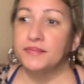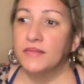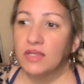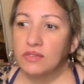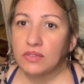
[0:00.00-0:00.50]

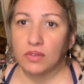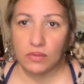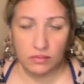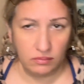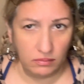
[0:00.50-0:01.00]

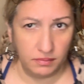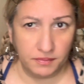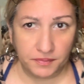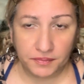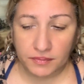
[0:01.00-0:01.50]
So
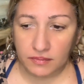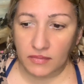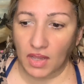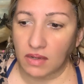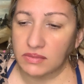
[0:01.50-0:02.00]
I
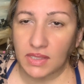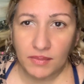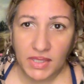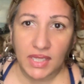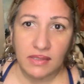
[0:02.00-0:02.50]
was like, I'm
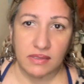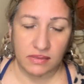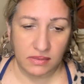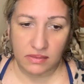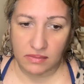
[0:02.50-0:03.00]
gonna get
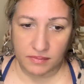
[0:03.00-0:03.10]
this.